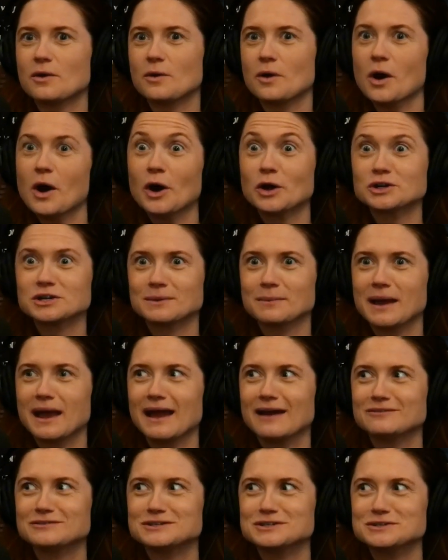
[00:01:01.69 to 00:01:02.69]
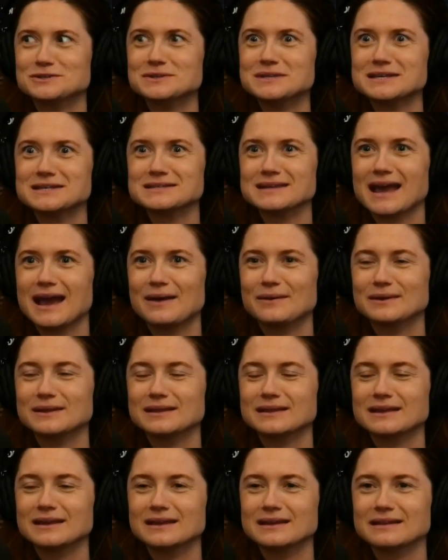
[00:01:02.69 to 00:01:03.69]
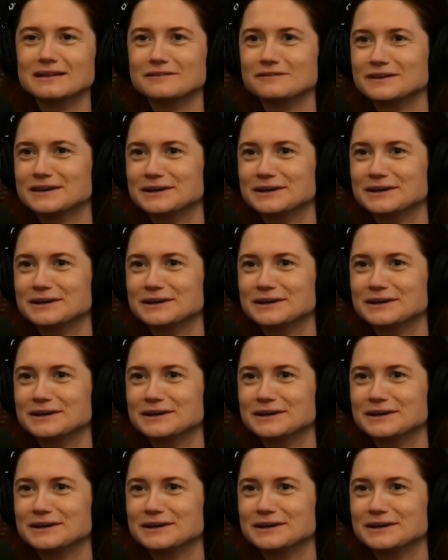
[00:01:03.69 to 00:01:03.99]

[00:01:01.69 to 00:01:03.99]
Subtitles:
oh, gosh, I might have to do this now in the